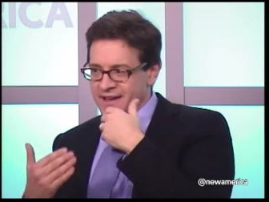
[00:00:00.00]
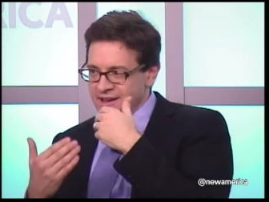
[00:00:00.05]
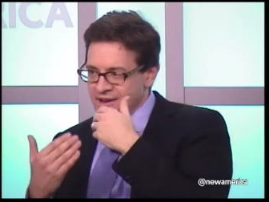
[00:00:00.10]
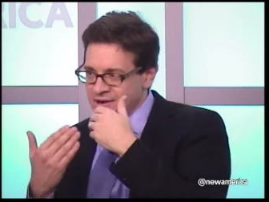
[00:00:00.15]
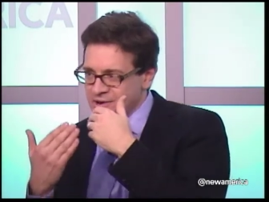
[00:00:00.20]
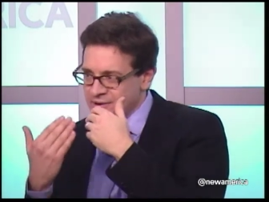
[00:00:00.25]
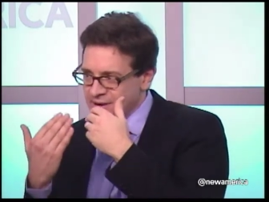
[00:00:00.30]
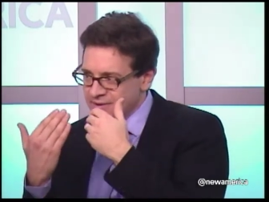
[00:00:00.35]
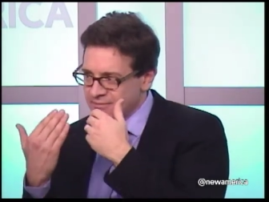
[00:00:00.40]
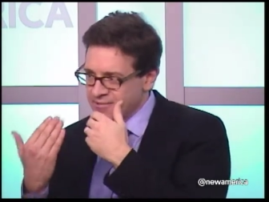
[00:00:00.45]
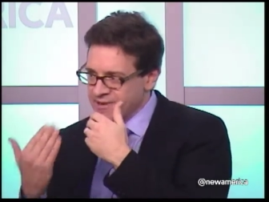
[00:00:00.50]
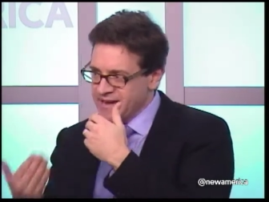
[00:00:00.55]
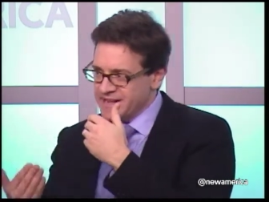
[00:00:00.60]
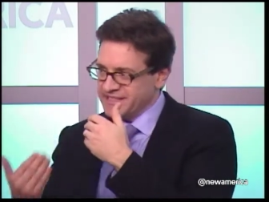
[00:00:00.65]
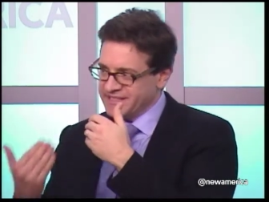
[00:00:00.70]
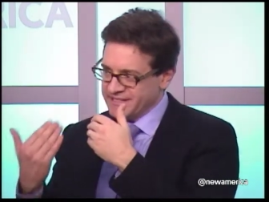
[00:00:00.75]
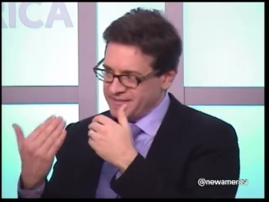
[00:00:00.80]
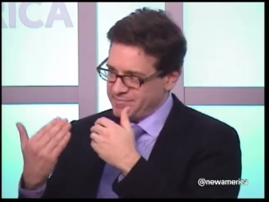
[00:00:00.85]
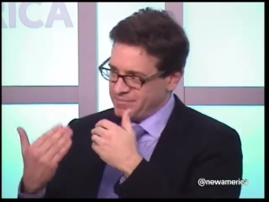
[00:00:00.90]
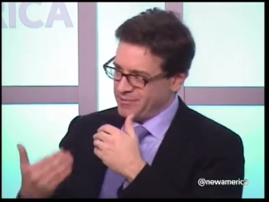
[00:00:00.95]
who had
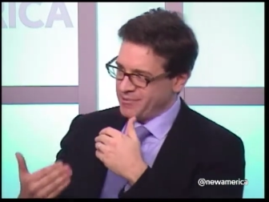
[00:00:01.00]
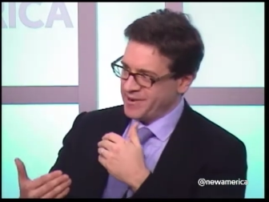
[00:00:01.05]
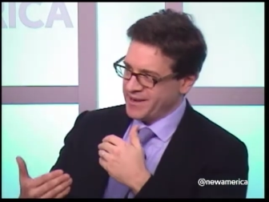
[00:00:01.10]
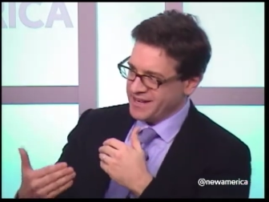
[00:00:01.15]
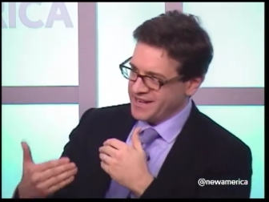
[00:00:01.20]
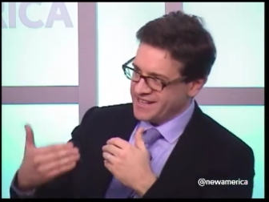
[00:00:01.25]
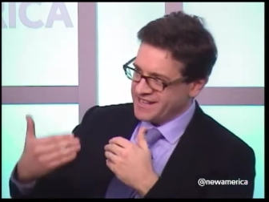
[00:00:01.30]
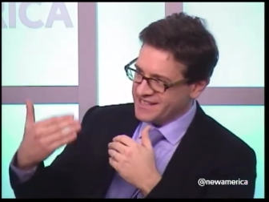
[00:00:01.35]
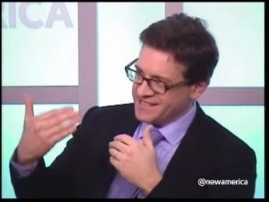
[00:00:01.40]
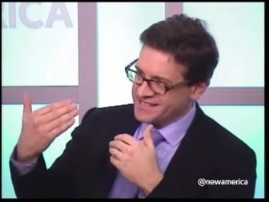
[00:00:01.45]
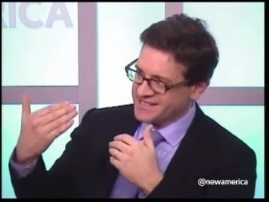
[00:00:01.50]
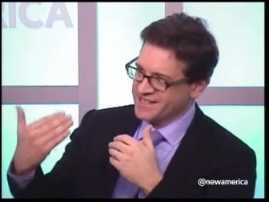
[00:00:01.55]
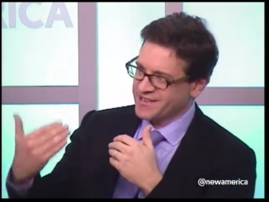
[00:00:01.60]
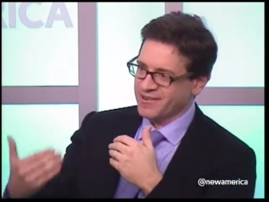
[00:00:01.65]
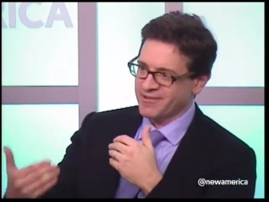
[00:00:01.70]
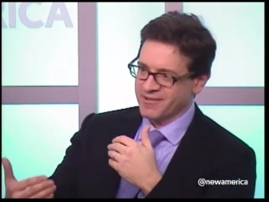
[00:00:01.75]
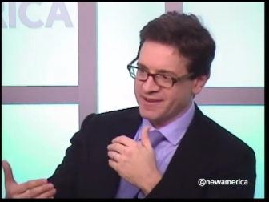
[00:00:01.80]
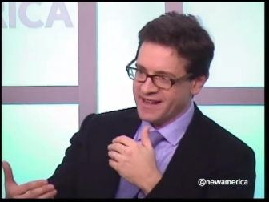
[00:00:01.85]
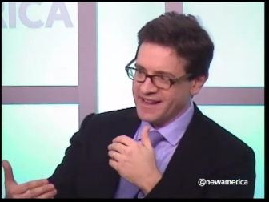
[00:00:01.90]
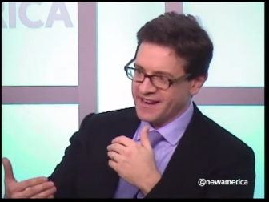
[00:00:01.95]
reached a point in his
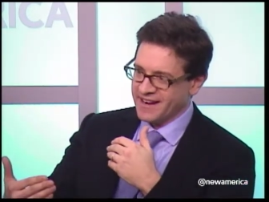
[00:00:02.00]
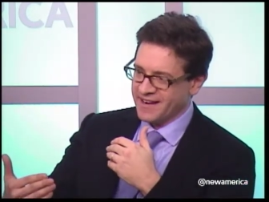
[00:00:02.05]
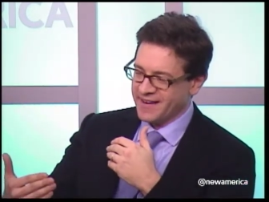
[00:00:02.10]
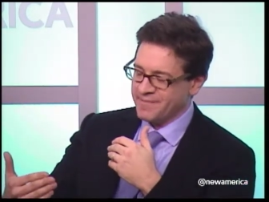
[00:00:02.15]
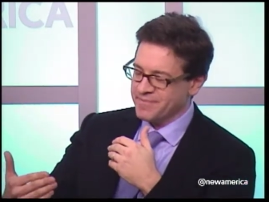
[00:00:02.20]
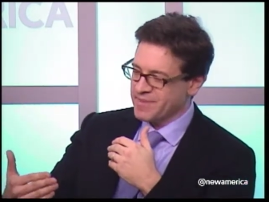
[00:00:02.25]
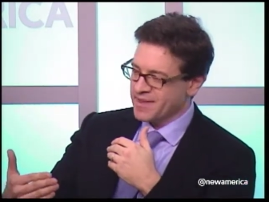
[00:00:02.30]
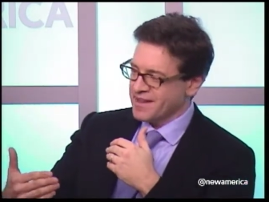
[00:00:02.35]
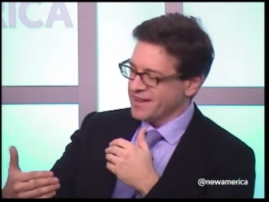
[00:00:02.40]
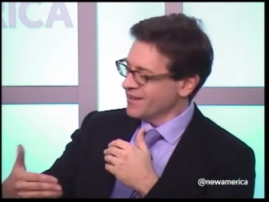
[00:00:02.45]
career